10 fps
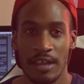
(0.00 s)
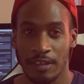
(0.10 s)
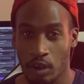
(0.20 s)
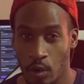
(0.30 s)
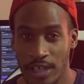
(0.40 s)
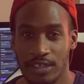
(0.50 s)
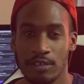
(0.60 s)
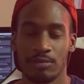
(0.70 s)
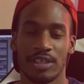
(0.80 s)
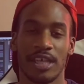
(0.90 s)
The Quest
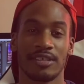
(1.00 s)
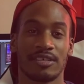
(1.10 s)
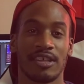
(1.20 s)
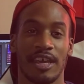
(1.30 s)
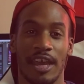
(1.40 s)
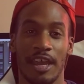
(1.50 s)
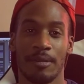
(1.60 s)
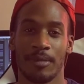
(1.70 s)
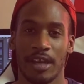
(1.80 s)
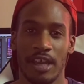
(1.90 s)
2 changes the
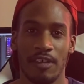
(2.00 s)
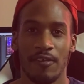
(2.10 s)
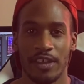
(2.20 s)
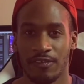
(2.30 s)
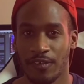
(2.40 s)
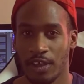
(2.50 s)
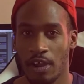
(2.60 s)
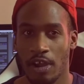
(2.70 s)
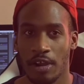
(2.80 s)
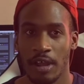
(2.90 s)
game and innovates
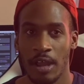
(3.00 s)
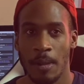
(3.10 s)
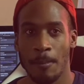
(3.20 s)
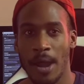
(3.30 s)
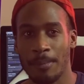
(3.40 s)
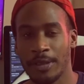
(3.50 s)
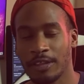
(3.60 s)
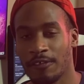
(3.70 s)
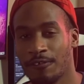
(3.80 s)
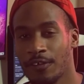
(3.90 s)
VR by being
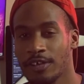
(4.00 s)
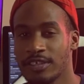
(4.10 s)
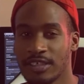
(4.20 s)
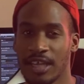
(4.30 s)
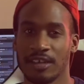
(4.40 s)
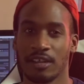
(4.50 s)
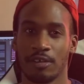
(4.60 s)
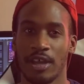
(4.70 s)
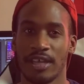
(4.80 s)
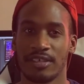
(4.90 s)
the first
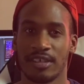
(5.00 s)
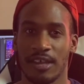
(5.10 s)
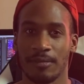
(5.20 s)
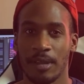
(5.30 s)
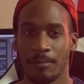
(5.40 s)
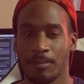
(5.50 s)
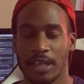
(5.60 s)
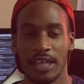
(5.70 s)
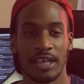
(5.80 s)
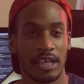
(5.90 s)
standalone headset,
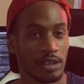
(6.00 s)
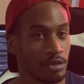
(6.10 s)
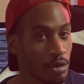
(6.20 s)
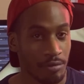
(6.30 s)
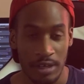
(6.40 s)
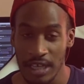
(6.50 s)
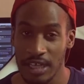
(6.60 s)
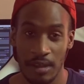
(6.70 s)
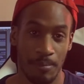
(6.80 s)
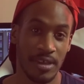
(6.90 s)
meaning you don't need
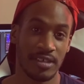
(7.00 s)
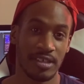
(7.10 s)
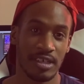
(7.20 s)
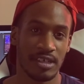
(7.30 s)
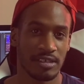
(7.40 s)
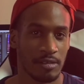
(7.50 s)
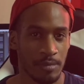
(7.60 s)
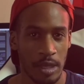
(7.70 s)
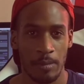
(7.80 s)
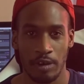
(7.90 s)
a PC to
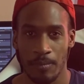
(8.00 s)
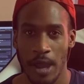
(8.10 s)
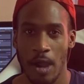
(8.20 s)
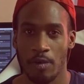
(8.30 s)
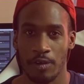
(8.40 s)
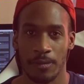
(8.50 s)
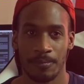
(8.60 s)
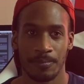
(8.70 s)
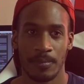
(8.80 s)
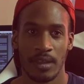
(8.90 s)
be able to power it.
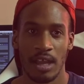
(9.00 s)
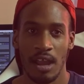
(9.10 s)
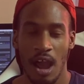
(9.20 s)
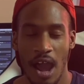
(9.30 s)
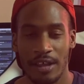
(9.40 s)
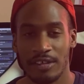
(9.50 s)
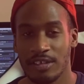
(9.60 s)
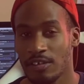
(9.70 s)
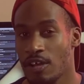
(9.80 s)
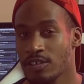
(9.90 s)
Oculus
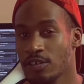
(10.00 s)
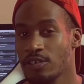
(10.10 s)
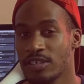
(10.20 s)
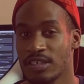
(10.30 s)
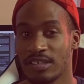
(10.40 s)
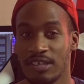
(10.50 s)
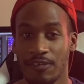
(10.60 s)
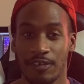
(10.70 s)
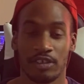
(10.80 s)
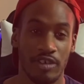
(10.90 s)
also uses a
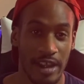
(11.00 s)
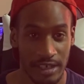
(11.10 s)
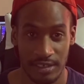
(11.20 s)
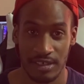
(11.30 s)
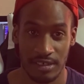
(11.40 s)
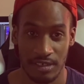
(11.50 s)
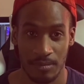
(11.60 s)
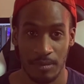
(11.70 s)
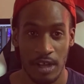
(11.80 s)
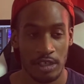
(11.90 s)
different tracking
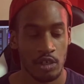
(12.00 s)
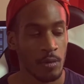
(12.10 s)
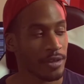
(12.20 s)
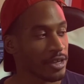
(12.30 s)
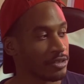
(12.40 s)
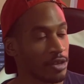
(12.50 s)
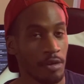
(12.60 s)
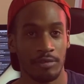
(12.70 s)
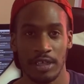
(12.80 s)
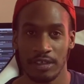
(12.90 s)
system to where they
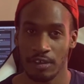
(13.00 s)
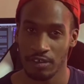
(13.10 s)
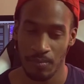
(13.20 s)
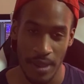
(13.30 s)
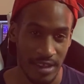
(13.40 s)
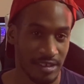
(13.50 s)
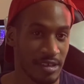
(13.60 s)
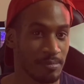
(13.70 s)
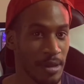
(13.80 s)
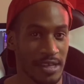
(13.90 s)
don't need those
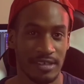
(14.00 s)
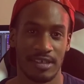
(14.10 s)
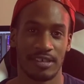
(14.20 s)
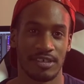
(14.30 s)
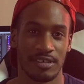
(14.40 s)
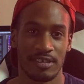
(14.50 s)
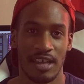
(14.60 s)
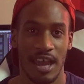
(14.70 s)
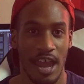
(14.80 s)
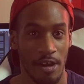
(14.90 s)
pesky base stations
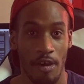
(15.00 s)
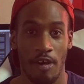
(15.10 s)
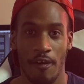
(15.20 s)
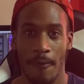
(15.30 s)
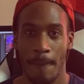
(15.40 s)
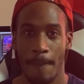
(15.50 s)
at all.